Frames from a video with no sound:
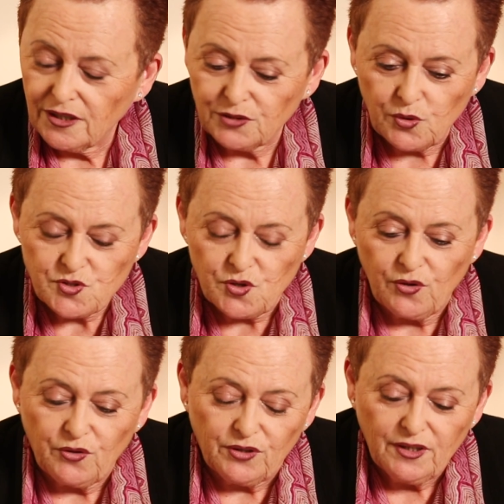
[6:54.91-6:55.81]
It was
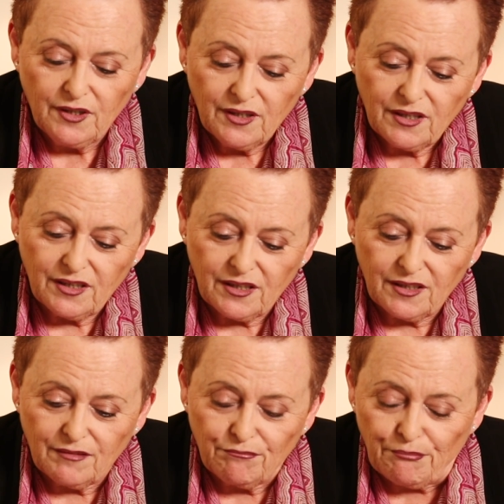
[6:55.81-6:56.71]

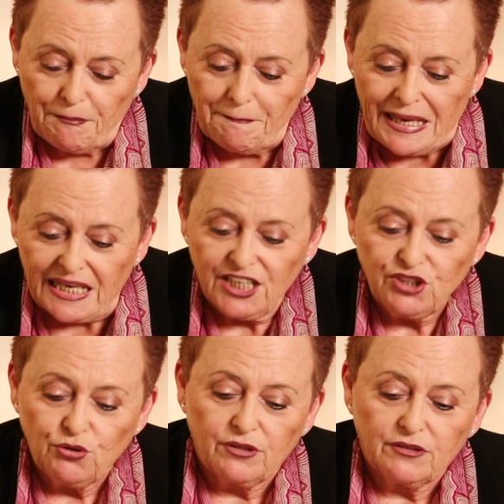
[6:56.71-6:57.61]

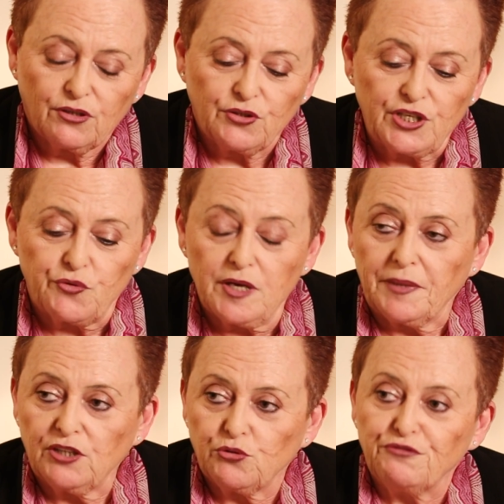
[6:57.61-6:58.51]
made on
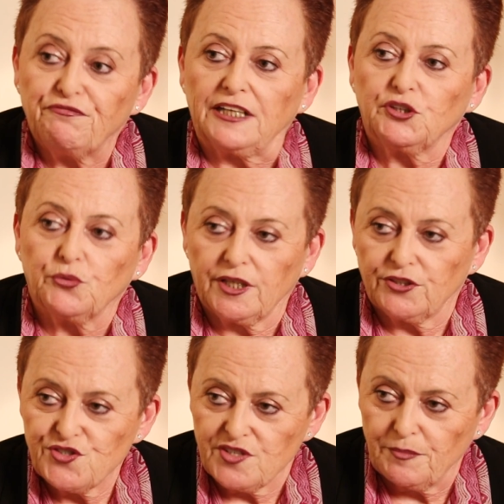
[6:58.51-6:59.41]
agreement to fight
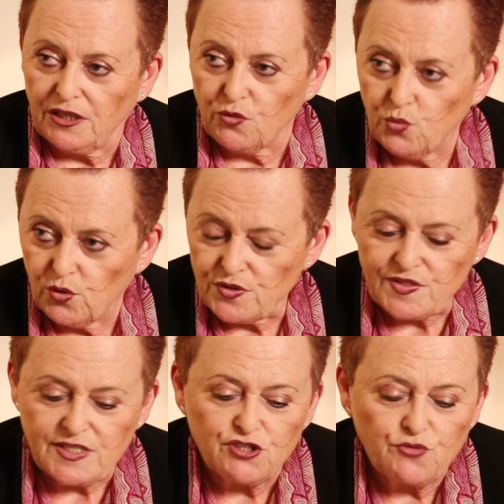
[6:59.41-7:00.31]
together similar wars,
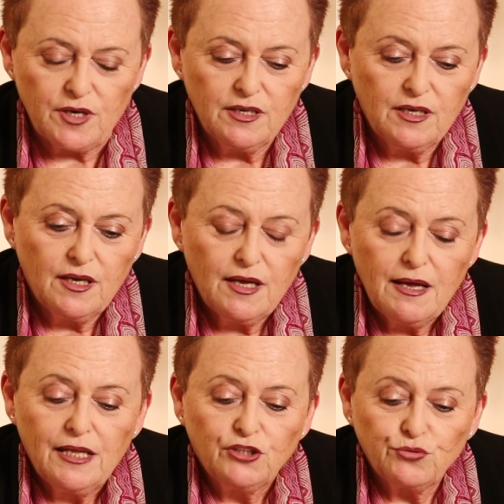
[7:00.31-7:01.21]
etc.
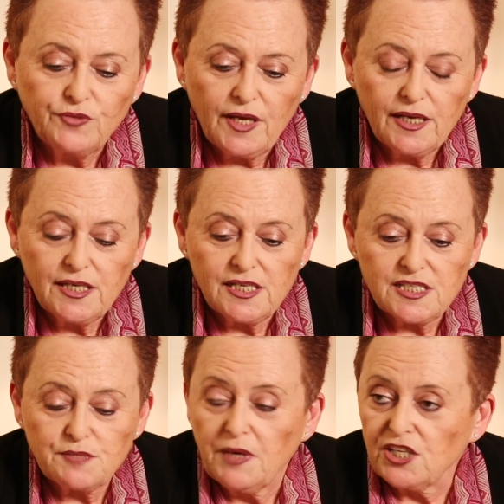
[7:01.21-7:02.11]
Today,
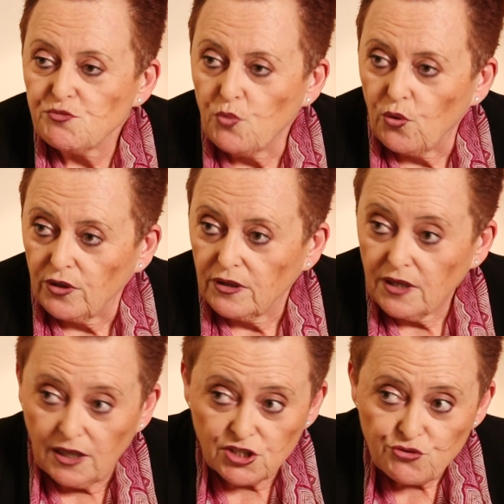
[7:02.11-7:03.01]
it's much more
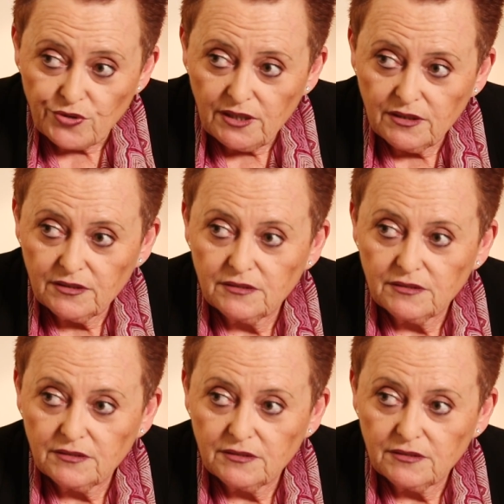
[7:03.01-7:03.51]
cultural,